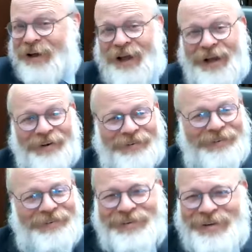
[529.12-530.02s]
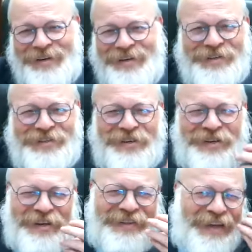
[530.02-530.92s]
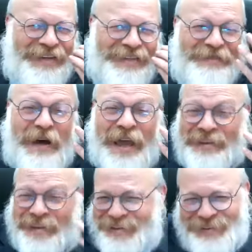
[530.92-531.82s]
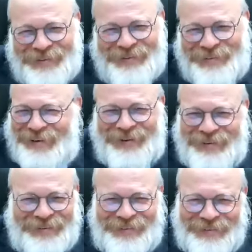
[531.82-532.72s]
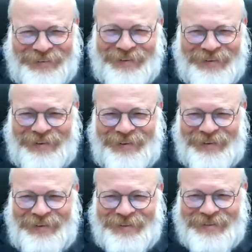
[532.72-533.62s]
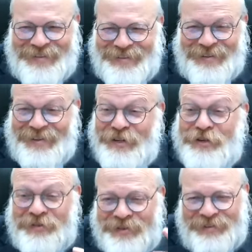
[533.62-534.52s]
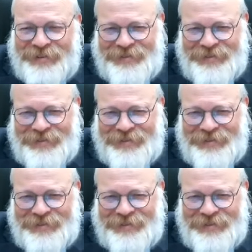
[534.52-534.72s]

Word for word: you can see the kid like smiling. Like, so cute,